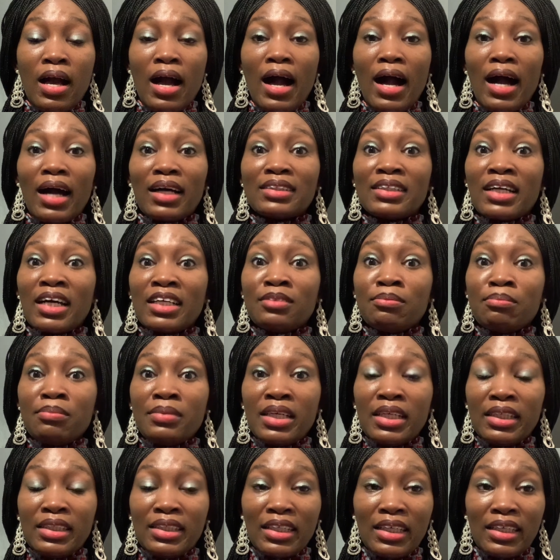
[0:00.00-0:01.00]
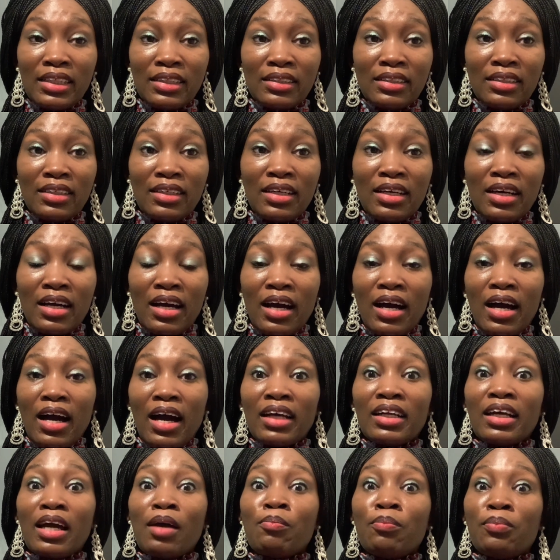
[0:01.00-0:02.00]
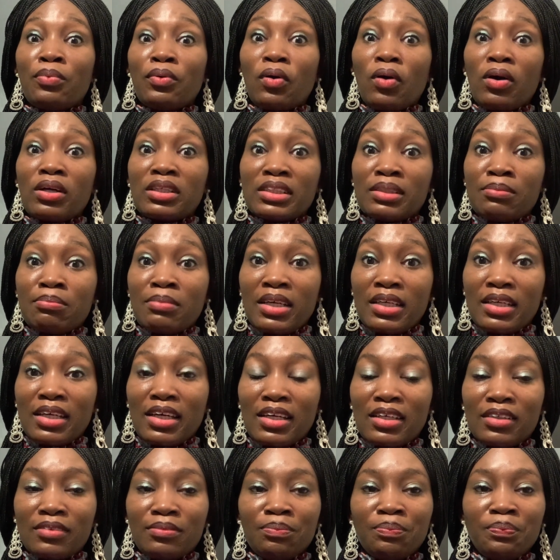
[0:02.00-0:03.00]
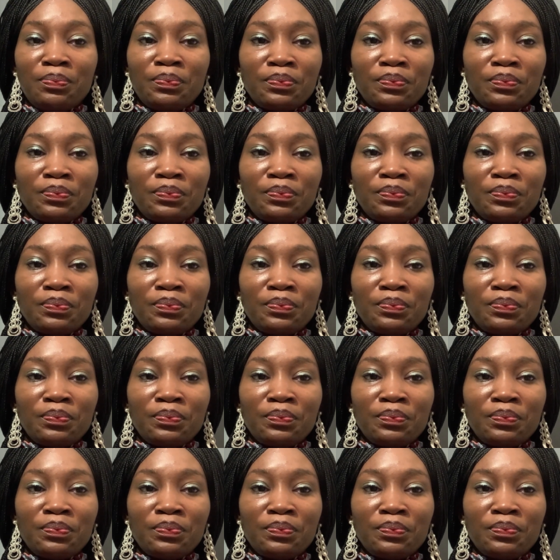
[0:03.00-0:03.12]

added me again, and I blocked him again.